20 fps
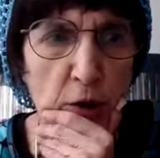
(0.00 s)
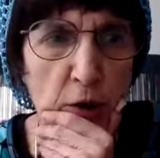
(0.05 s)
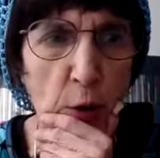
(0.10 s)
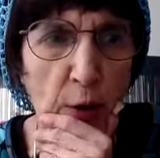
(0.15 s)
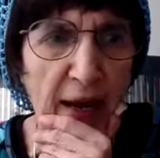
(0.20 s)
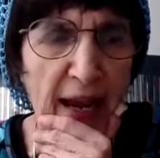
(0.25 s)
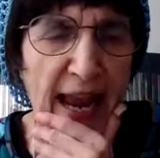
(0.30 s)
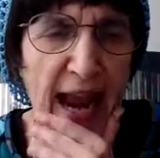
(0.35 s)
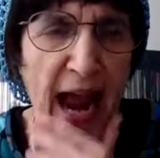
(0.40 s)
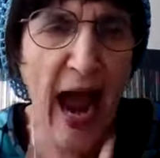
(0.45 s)

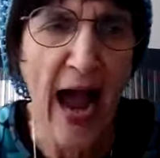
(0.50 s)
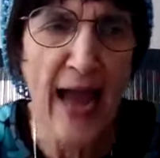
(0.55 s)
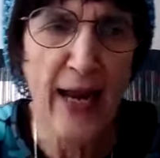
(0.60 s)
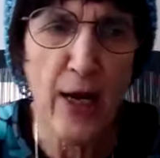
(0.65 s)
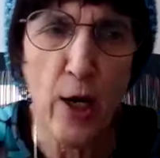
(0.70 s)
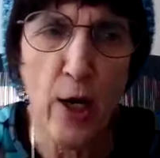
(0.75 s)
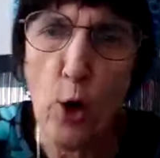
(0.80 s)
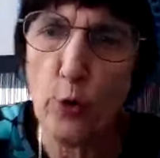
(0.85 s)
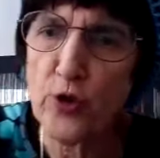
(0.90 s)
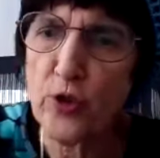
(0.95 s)
Okay.
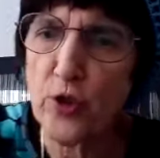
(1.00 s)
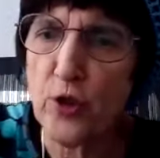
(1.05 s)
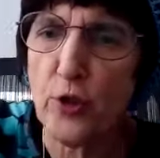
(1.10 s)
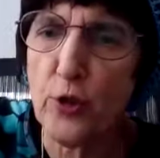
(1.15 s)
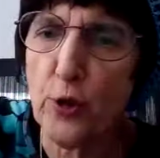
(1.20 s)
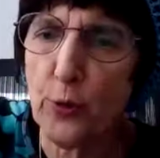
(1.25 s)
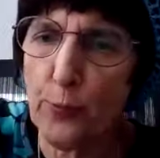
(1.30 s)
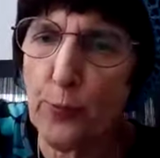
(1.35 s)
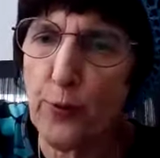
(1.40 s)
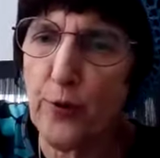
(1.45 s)
I
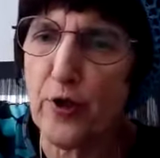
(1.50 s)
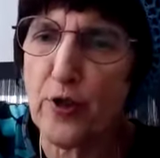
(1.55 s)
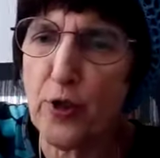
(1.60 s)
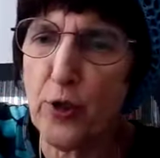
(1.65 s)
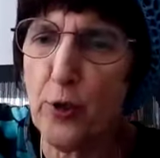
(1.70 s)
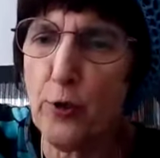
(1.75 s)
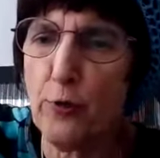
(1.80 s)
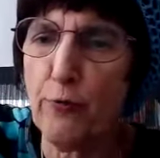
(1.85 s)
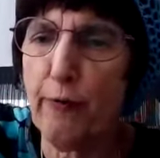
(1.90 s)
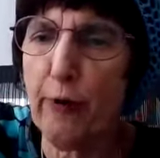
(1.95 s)
hosted the
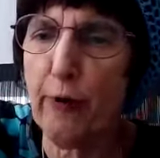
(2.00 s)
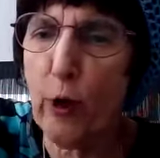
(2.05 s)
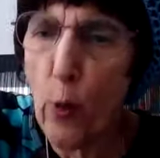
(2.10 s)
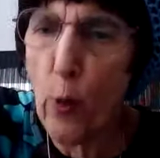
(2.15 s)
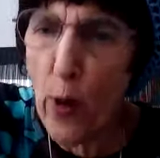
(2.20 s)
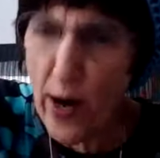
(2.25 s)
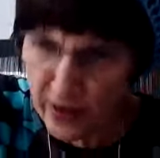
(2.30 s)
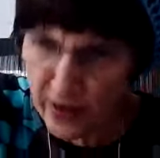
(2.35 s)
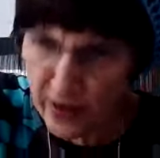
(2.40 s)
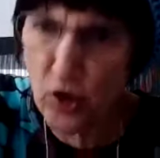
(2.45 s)
prisoner
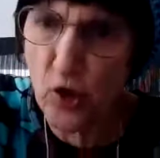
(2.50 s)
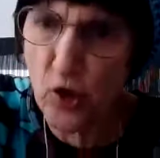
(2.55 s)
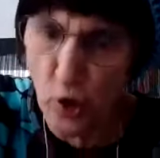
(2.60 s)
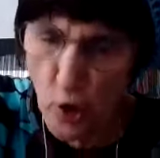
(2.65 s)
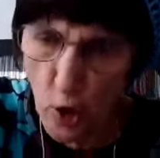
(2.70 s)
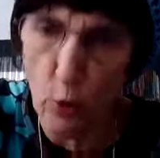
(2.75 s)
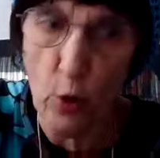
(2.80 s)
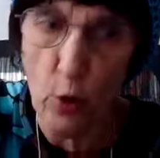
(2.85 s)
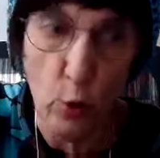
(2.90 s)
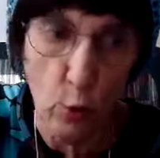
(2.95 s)
request
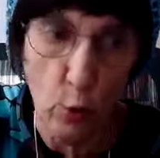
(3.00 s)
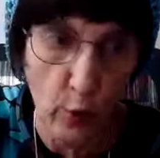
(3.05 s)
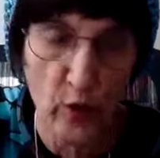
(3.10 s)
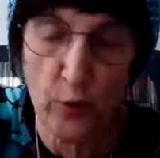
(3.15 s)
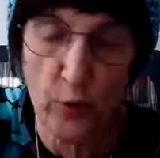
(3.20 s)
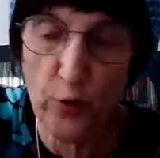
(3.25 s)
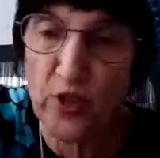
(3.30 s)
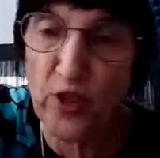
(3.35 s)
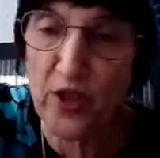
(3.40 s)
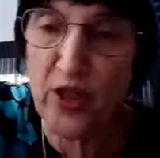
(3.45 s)
show,
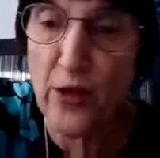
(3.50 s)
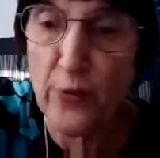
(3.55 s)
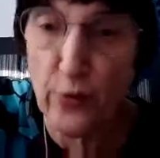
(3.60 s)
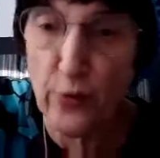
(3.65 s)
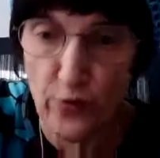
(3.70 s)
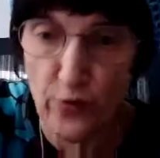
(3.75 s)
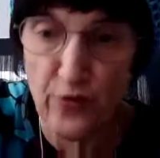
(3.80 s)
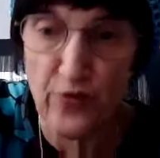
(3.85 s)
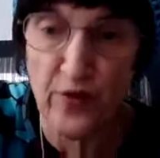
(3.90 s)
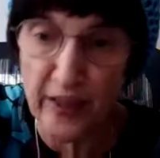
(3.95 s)
which was
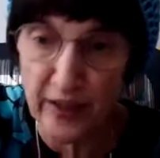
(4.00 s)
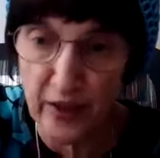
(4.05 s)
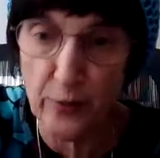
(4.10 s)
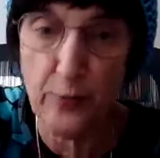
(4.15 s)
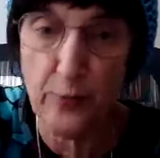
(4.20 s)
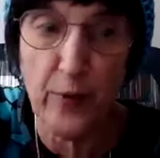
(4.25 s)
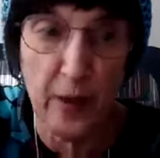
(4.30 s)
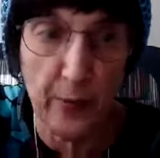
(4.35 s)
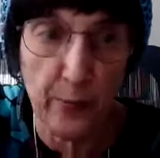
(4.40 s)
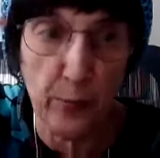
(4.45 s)
another thing
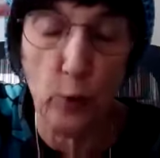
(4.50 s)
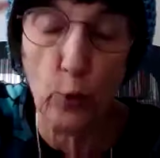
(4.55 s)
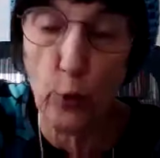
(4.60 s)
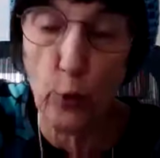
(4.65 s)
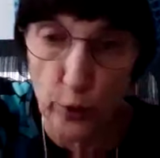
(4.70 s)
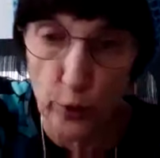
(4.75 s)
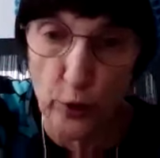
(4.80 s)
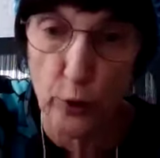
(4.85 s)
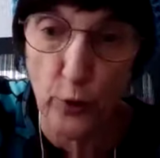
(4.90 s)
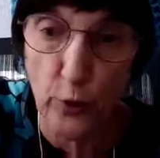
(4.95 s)
that people
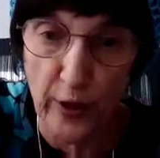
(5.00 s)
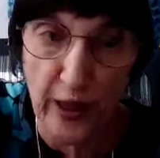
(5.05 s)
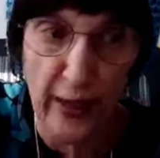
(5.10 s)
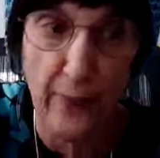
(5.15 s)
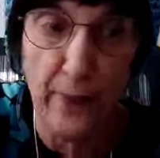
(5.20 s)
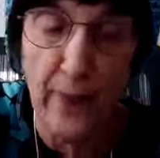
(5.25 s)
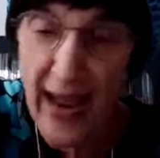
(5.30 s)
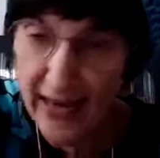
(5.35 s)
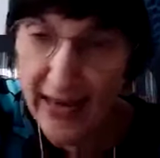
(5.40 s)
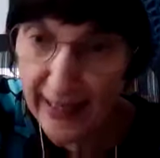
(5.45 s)
were
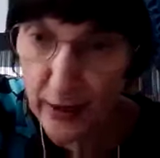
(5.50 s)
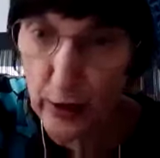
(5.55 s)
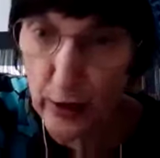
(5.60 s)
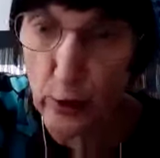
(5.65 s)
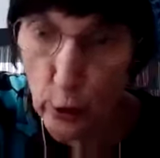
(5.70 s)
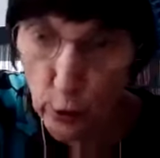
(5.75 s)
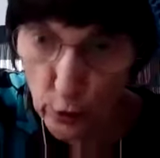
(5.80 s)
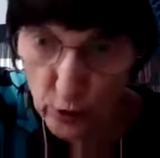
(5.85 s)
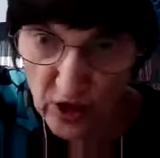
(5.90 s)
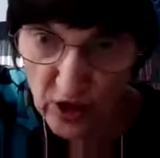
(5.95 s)
doing back in
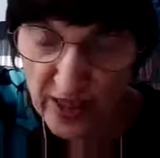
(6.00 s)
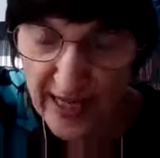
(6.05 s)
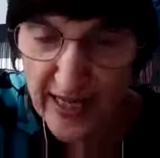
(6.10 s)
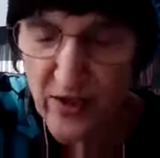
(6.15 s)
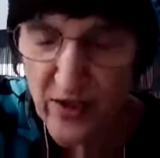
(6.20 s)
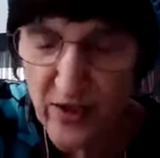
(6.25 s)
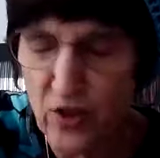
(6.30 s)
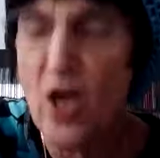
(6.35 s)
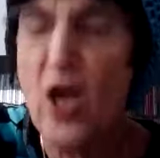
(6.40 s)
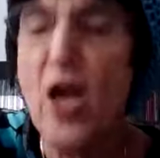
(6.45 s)
those
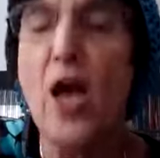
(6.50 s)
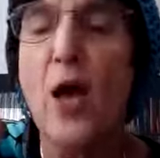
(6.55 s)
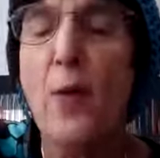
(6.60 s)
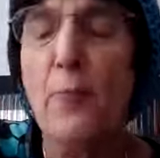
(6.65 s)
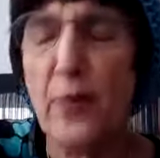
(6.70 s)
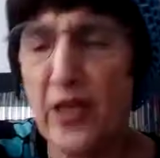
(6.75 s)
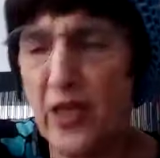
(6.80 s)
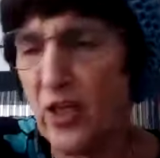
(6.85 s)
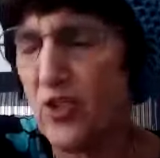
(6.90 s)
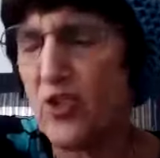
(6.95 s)
days,
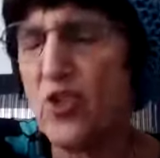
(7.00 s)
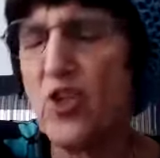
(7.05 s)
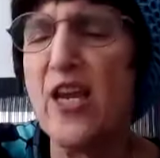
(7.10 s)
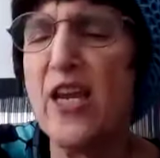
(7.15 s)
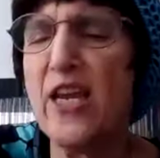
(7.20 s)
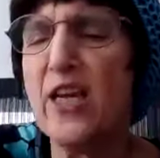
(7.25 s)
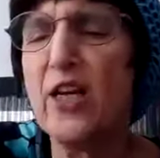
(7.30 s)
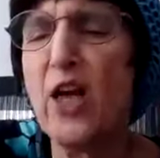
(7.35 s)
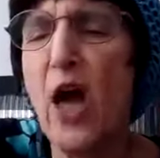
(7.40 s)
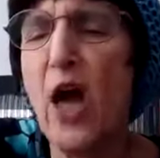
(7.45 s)
because
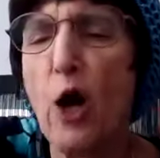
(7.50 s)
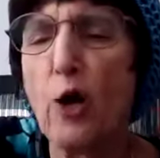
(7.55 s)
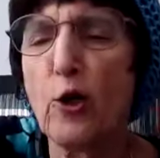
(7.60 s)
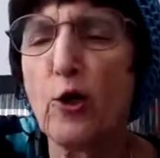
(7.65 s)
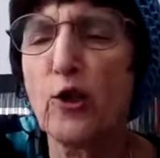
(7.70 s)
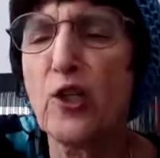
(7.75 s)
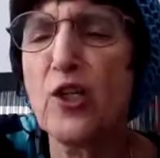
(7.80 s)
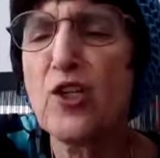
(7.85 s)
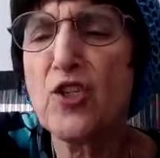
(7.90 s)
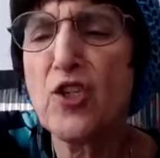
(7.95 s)
in
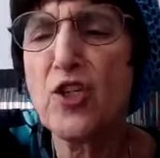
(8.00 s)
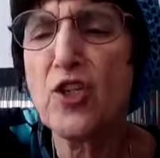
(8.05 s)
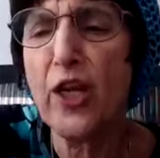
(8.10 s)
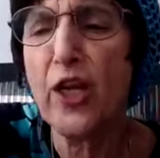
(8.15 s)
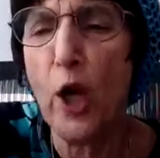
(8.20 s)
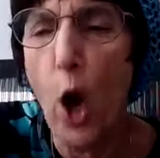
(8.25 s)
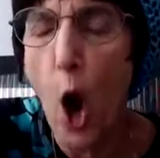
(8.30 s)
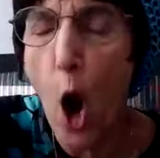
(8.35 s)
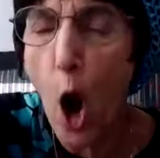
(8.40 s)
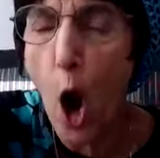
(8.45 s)
our
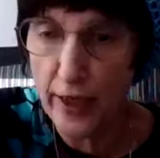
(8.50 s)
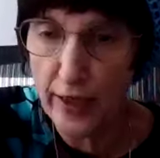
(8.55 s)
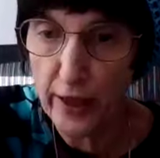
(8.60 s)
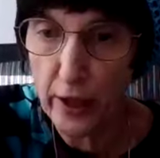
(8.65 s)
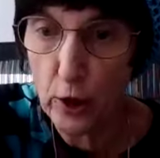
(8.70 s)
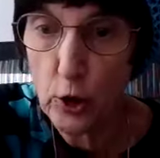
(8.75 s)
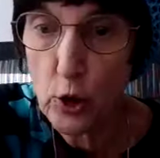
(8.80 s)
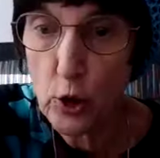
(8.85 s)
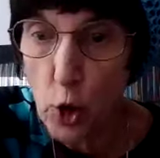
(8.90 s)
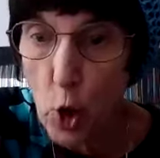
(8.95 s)
listening
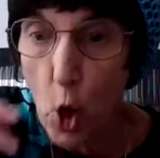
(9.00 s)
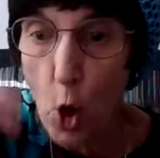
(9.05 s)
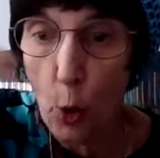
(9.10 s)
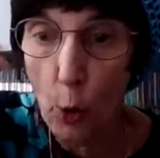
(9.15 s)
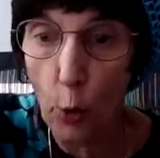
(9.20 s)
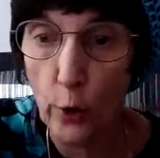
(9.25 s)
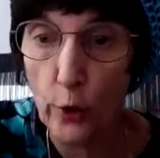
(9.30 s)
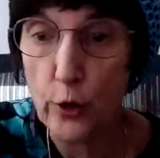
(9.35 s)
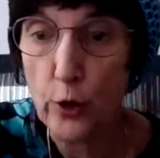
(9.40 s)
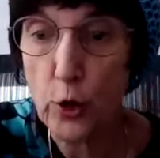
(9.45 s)
audience
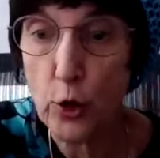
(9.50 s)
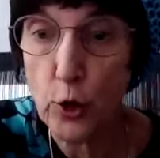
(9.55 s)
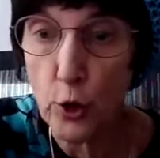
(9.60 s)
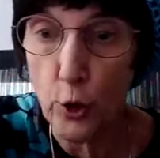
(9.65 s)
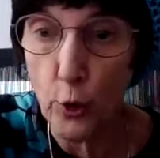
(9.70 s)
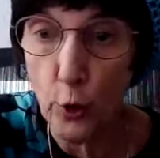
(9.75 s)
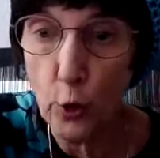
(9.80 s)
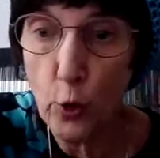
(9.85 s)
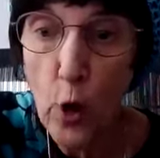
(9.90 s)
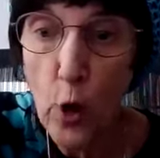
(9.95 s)
were
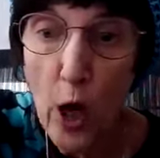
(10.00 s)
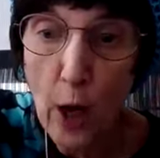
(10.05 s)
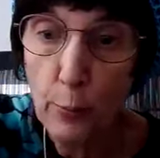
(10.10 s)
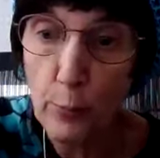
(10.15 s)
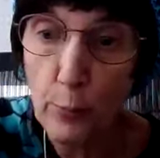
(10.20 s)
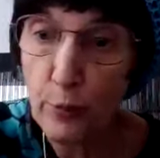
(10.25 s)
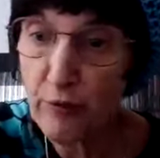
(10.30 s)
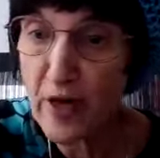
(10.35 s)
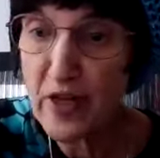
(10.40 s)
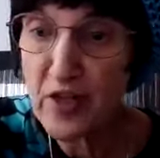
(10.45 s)
two
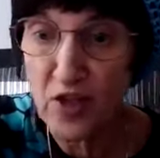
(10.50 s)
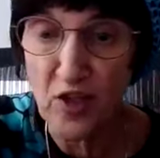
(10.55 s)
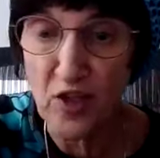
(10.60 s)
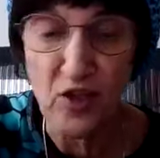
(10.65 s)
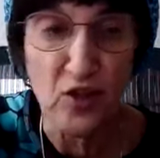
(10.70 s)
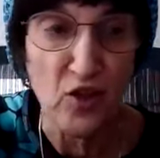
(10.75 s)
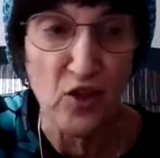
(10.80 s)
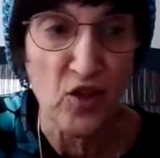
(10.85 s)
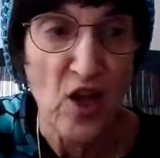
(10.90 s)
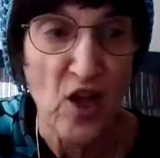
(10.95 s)

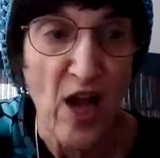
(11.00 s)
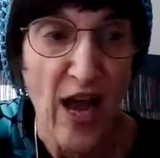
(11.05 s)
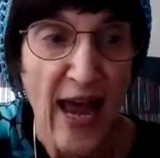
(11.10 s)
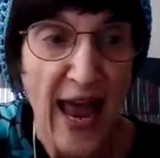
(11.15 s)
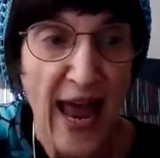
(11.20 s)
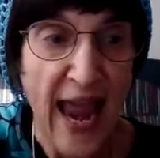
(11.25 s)
prisons.